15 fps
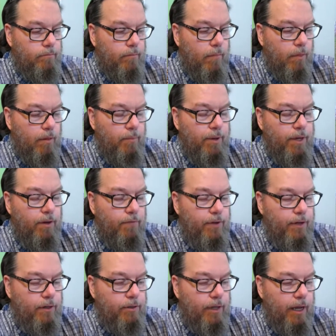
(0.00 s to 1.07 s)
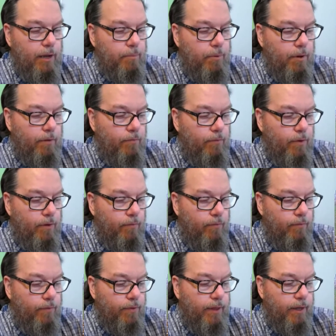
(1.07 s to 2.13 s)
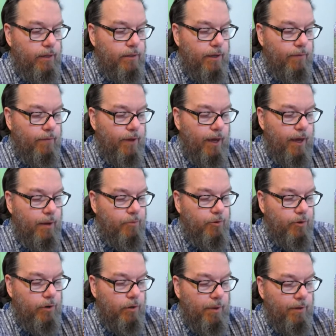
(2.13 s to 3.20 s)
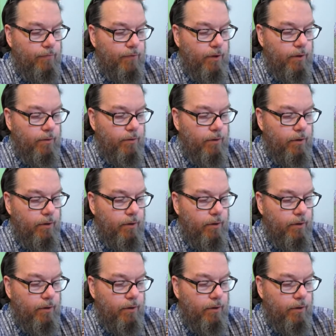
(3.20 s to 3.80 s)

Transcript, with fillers: Let me give you an example of, of things I've captured on my phone.